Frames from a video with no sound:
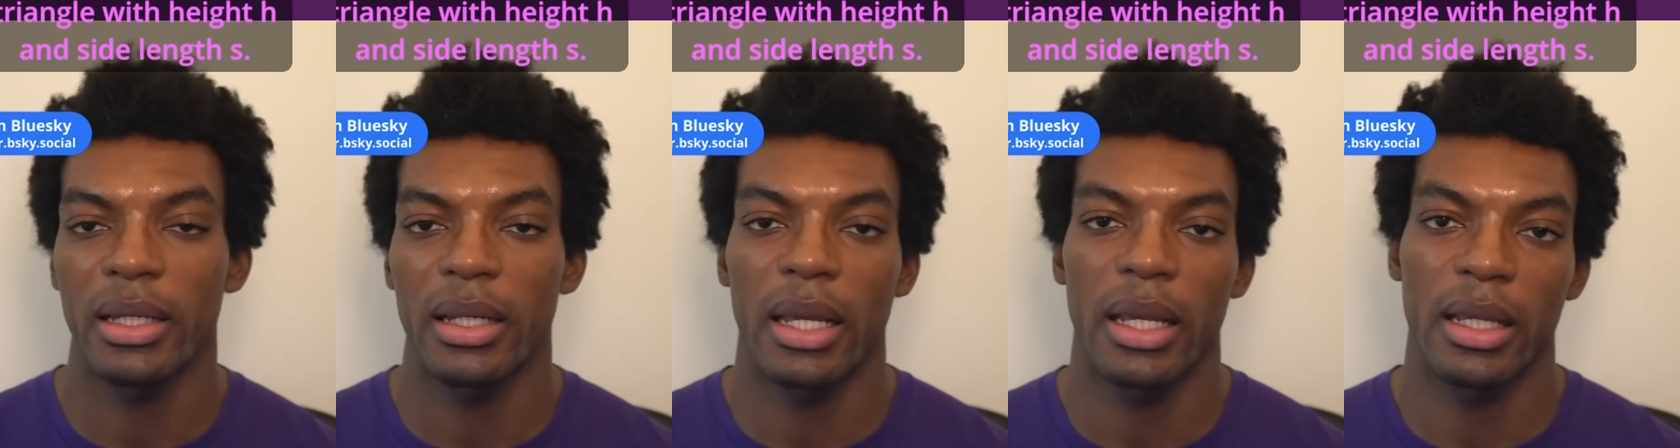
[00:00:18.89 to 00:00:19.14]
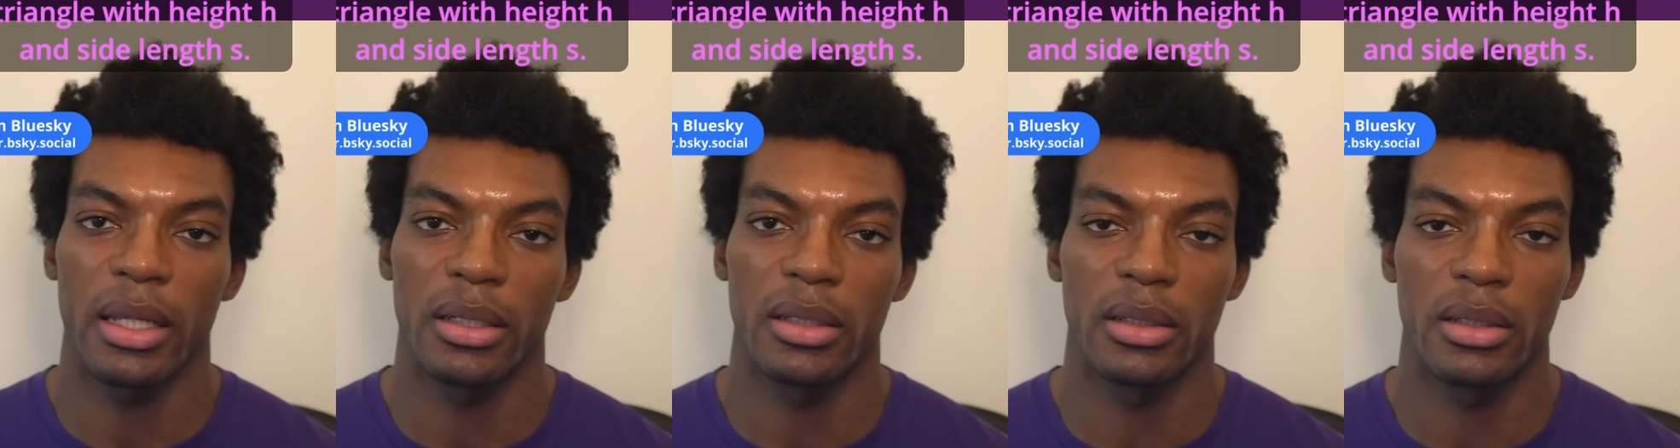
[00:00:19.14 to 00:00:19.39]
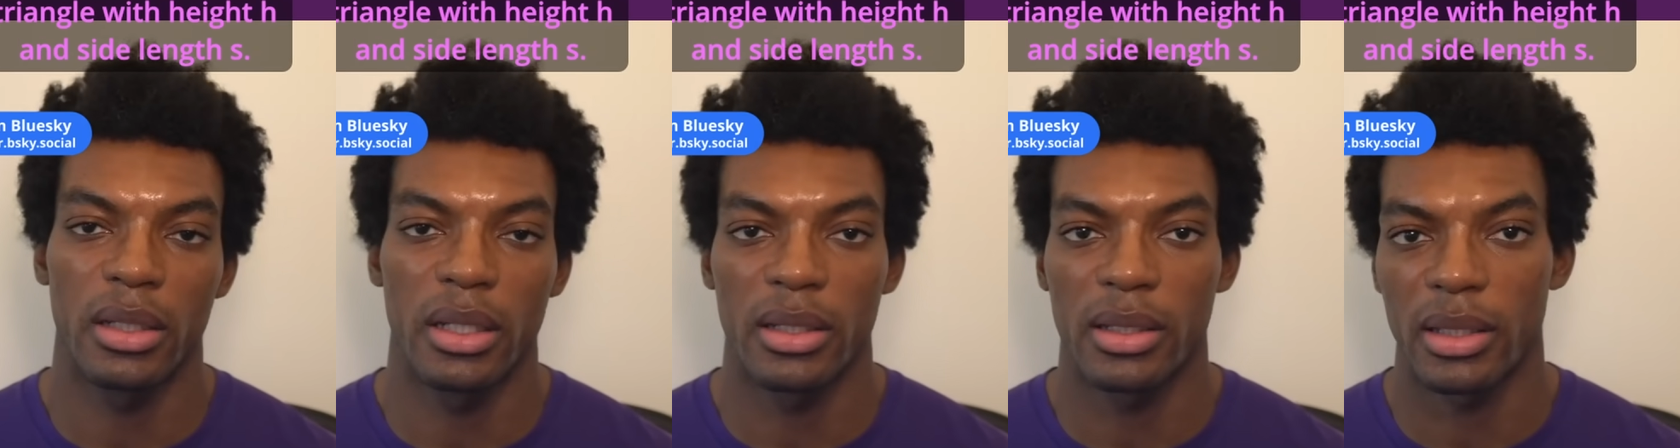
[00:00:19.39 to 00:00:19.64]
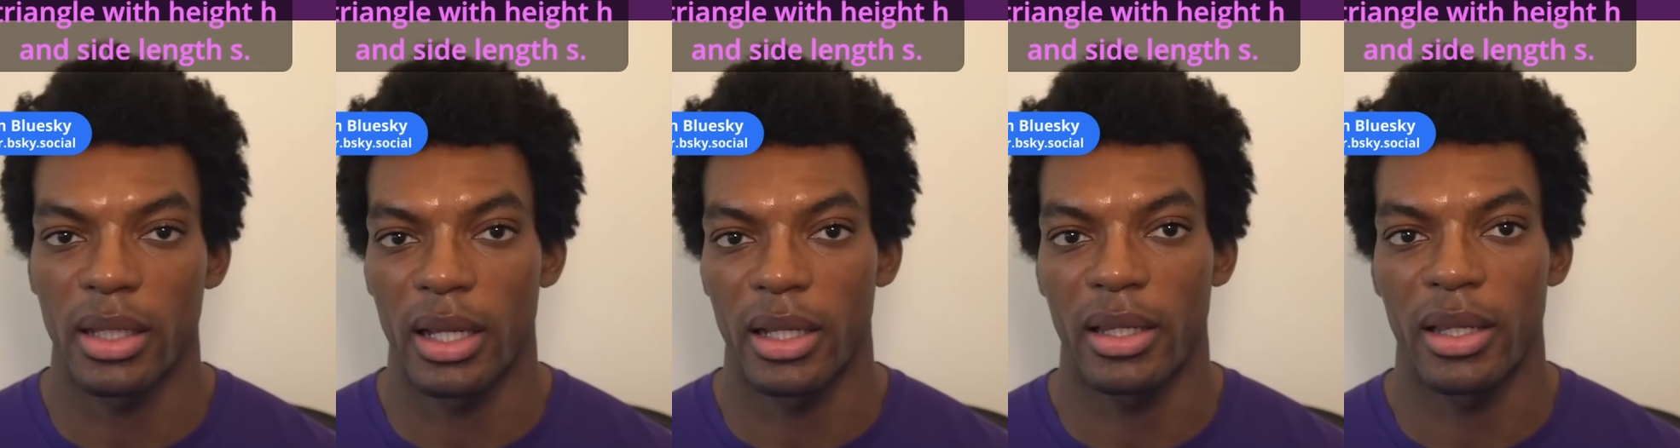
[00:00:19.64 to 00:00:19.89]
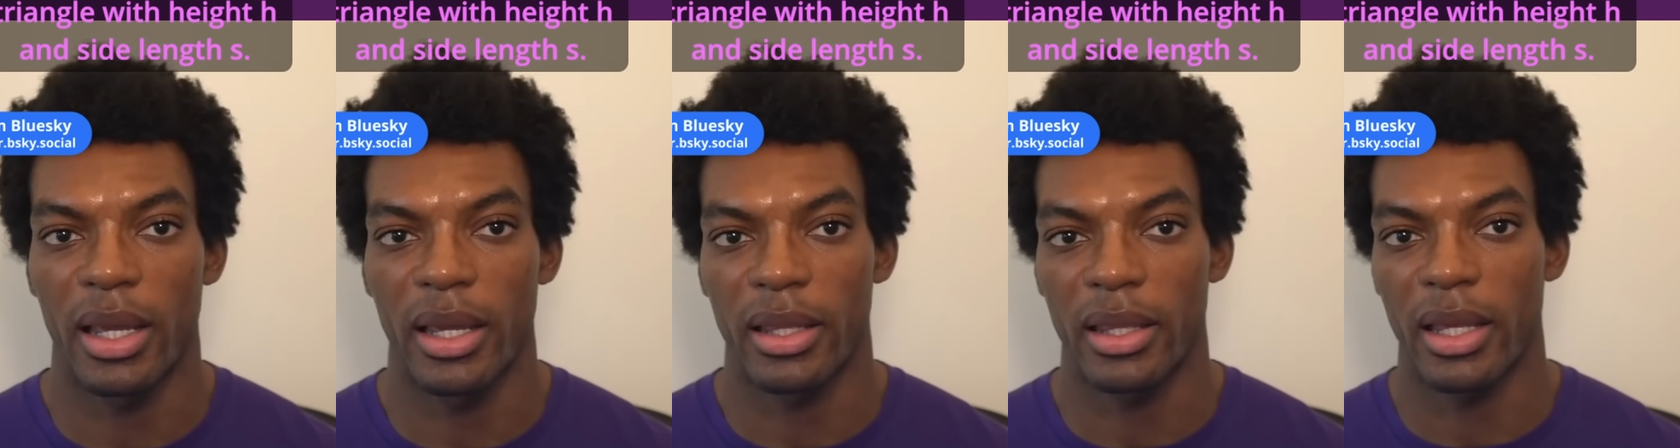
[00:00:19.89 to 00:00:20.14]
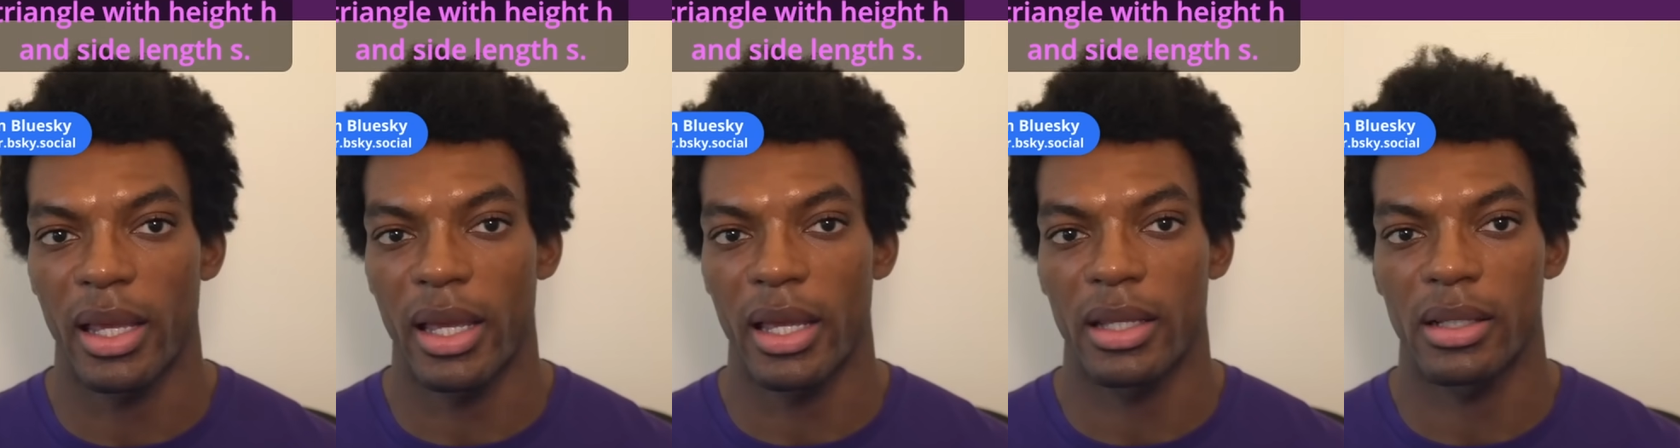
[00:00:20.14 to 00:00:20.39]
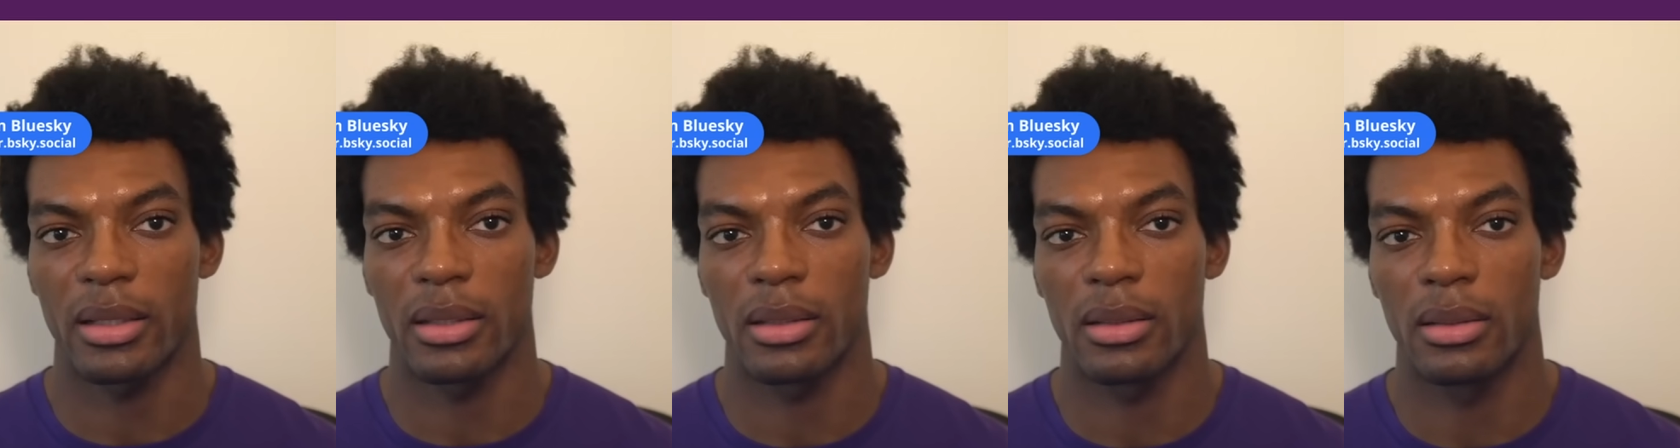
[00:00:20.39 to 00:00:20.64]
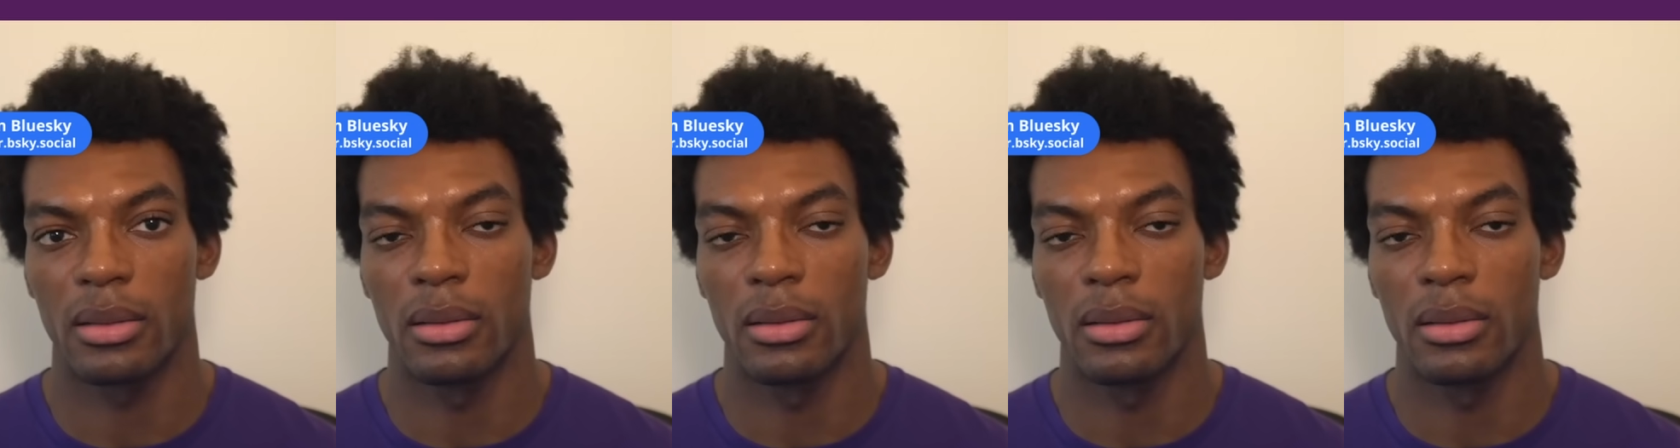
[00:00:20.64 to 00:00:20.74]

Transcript: h and side length s.